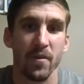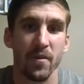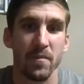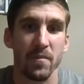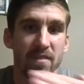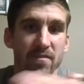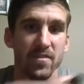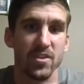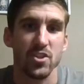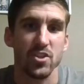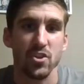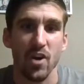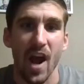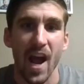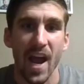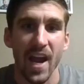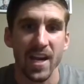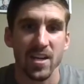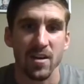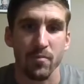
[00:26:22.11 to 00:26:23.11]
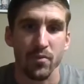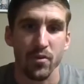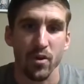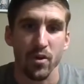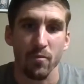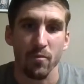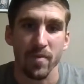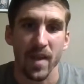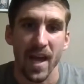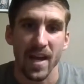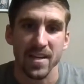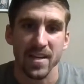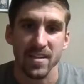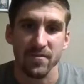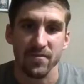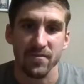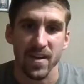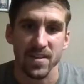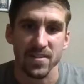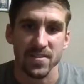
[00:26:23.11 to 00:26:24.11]
even trying to probe that
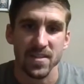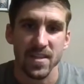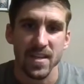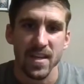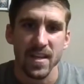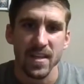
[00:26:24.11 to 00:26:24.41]
defense.